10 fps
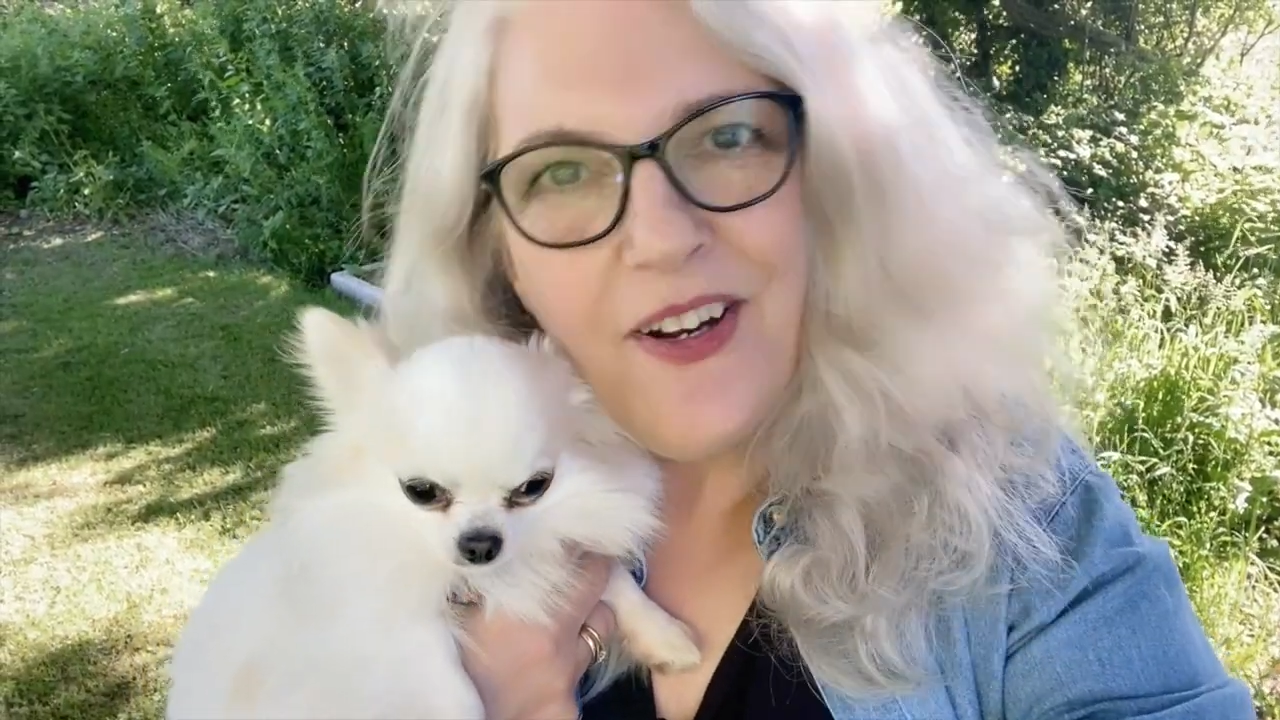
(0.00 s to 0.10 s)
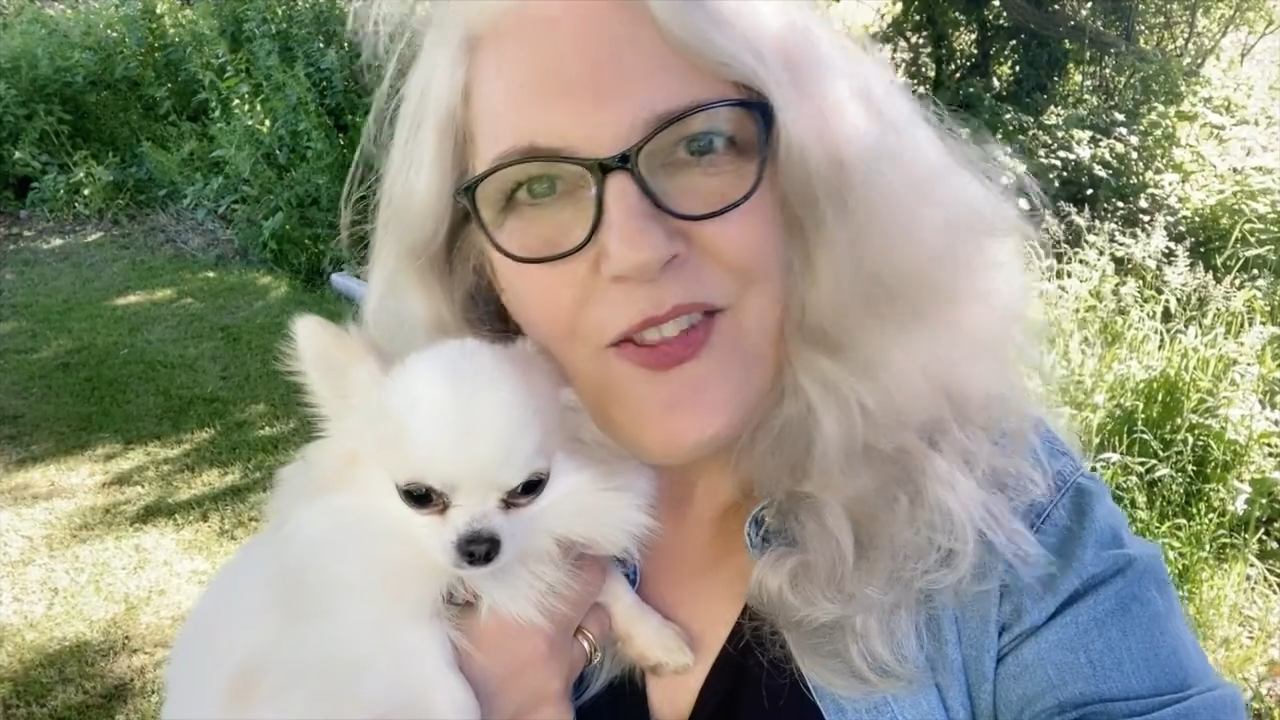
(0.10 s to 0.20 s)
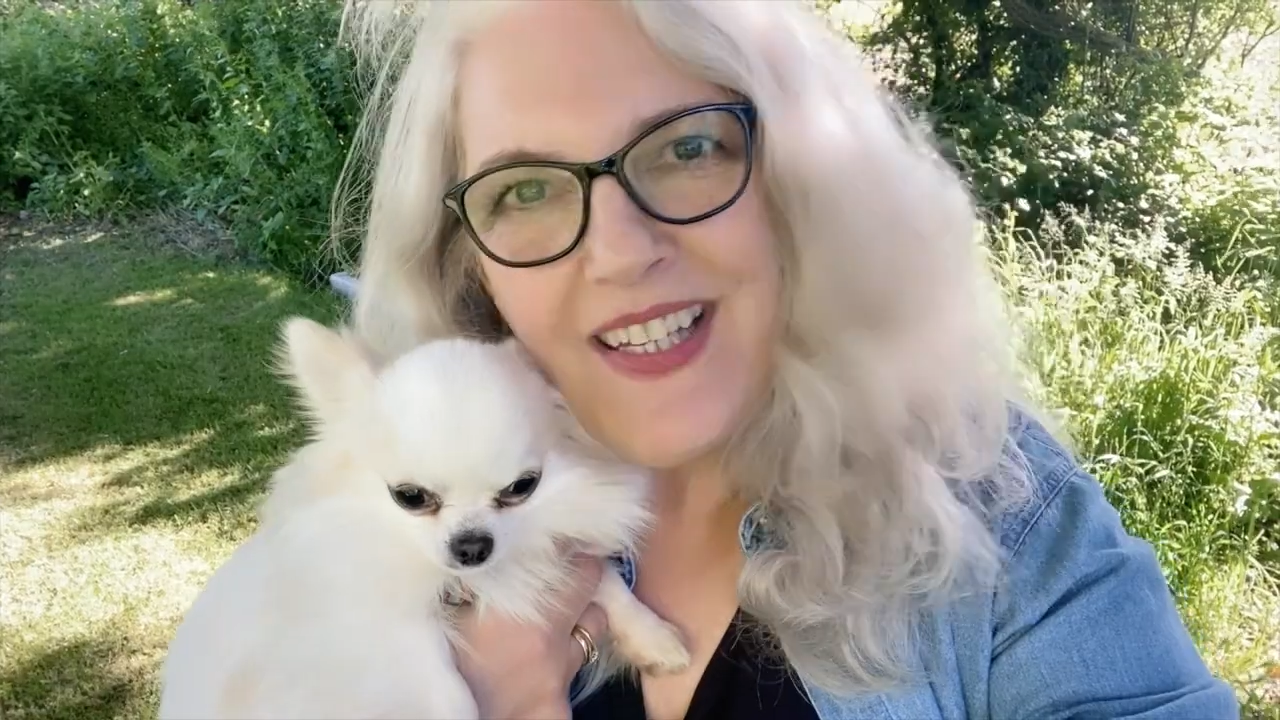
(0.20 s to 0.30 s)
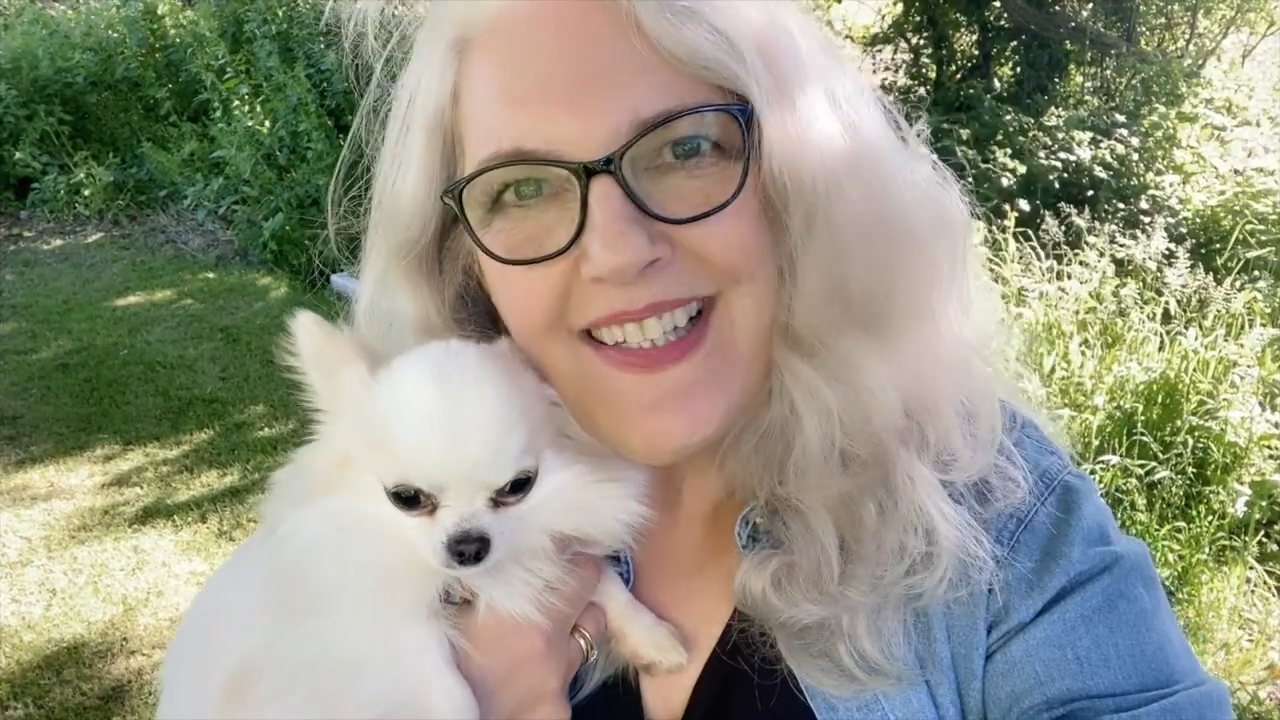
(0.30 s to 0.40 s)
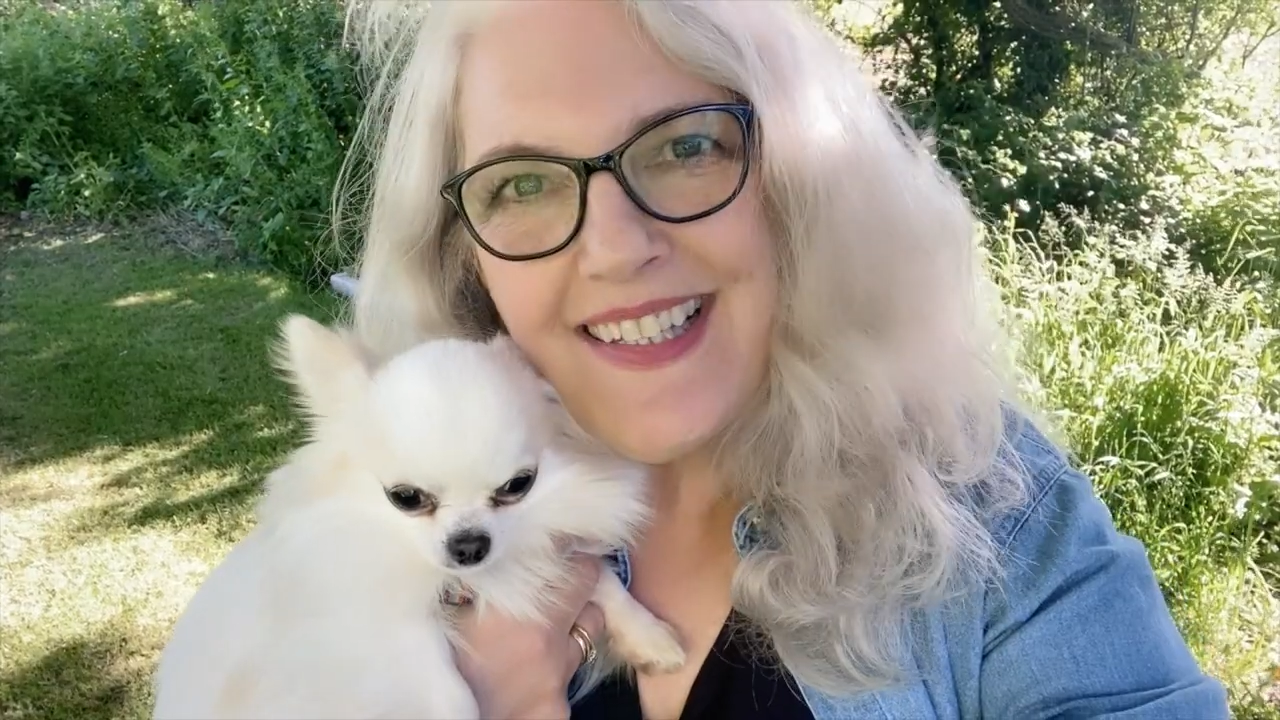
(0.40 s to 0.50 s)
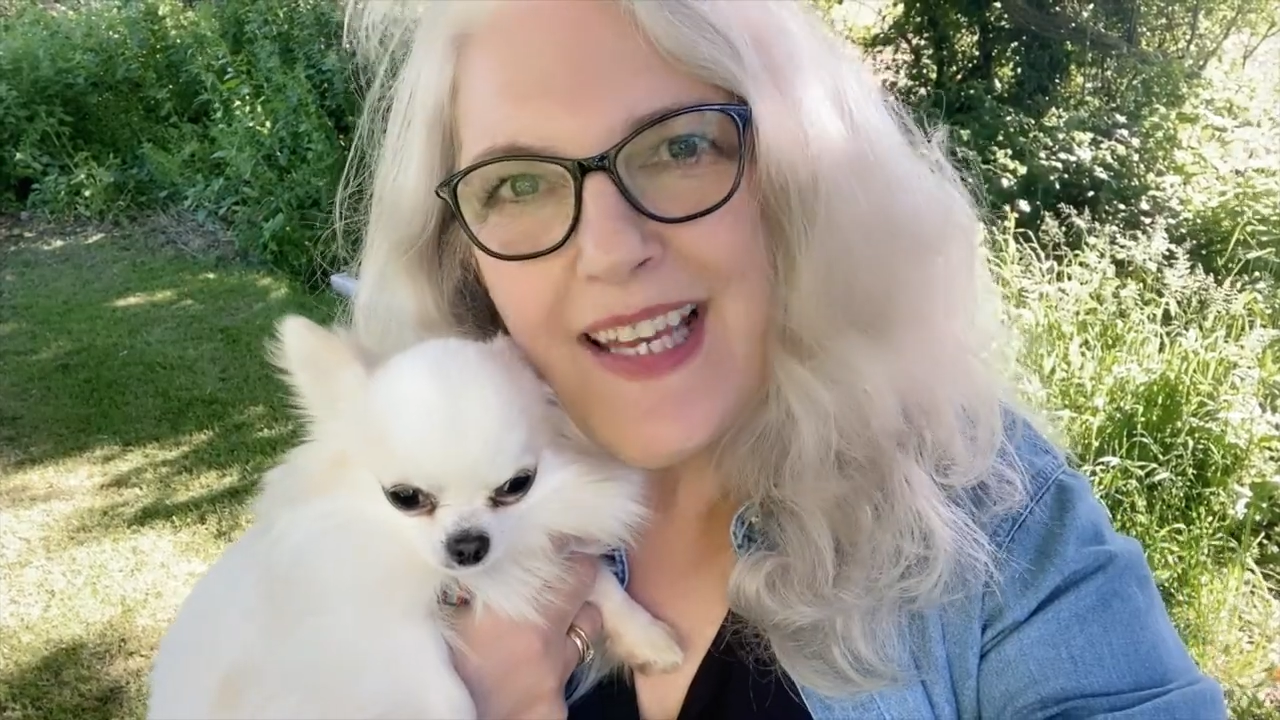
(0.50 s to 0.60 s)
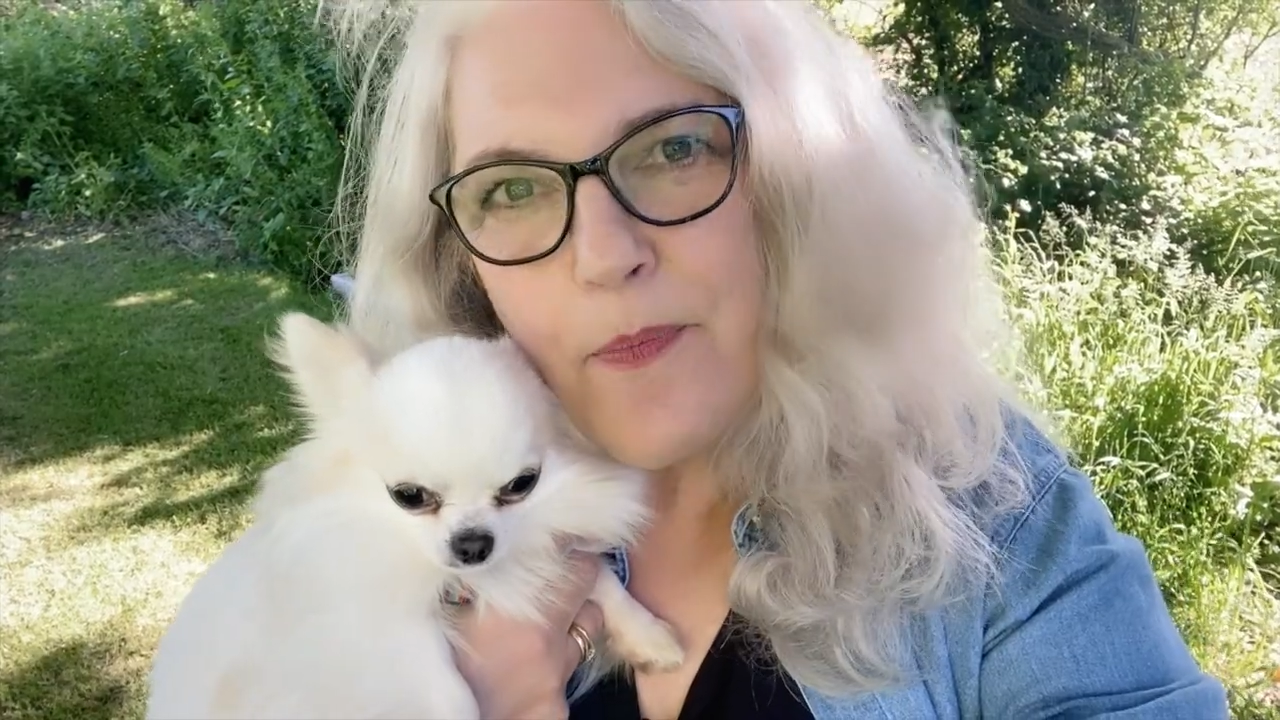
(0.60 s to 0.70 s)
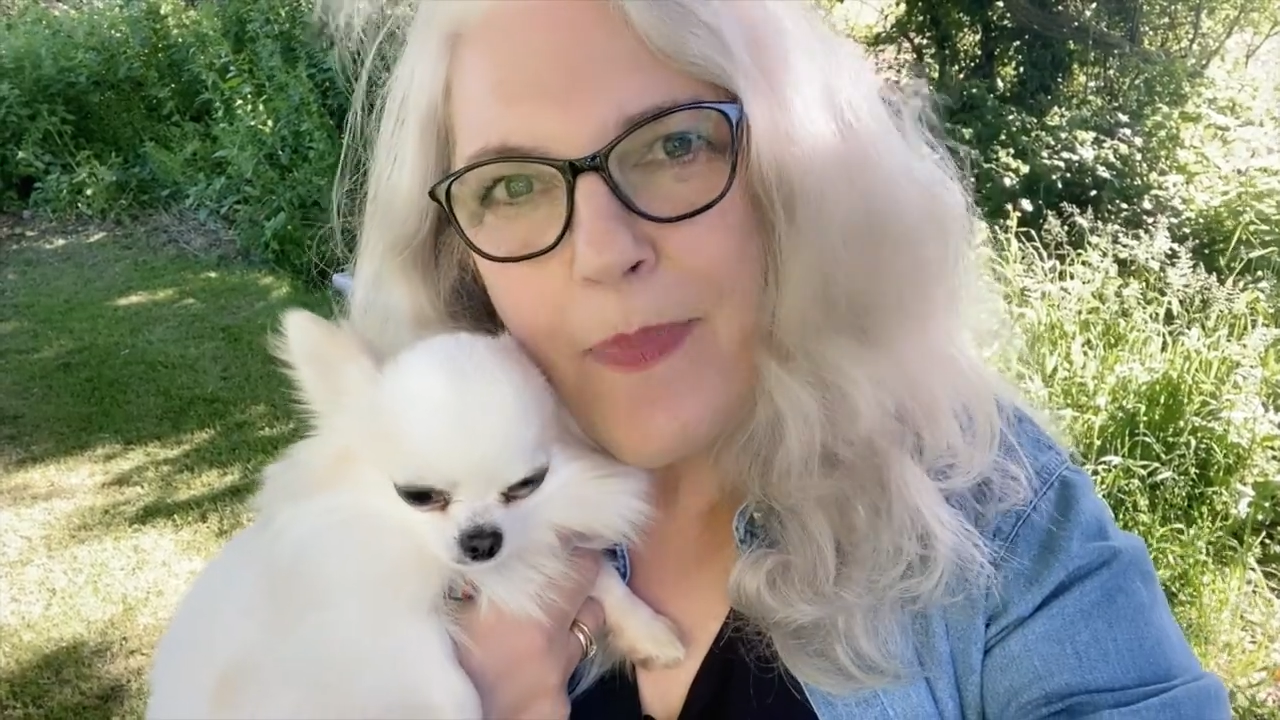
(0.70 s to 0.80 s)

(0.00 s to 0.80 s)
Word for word: on this step